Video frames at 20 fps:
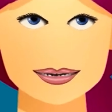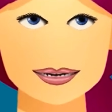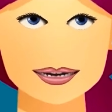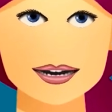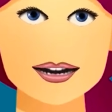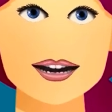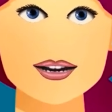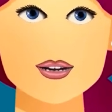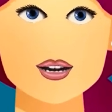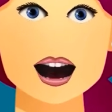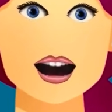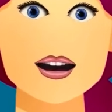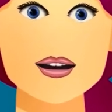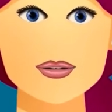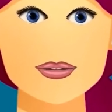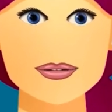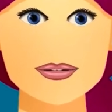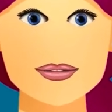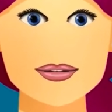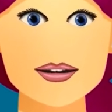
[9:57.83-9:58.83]
and
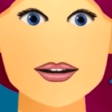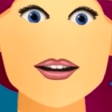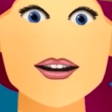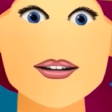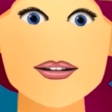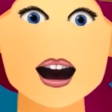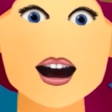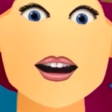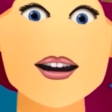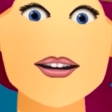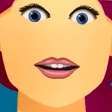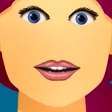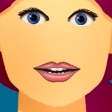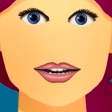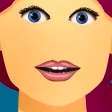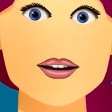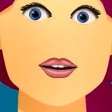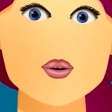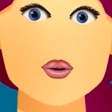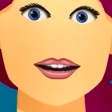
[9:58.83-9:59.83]
Tet. as well as
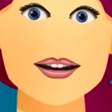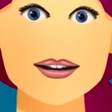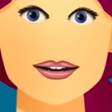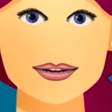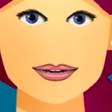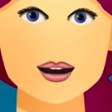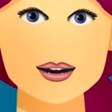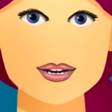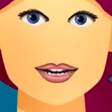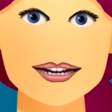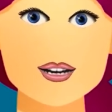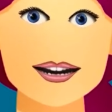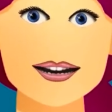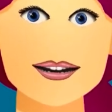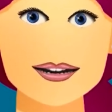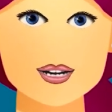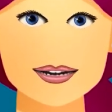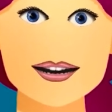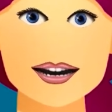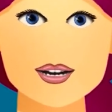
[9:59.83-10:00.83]
the new nickeled
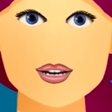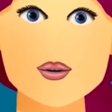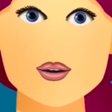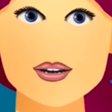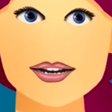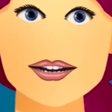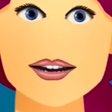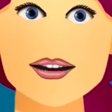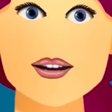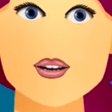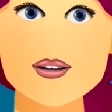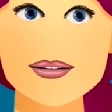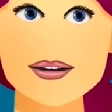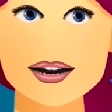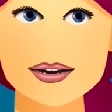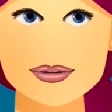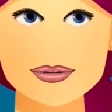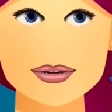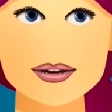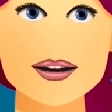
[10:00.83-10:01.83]
signs that you've
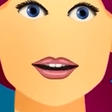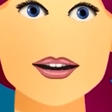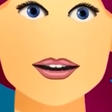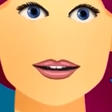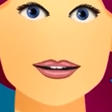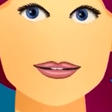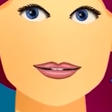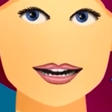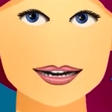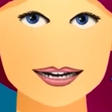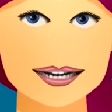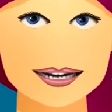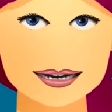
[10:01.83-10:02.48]
seen. In the next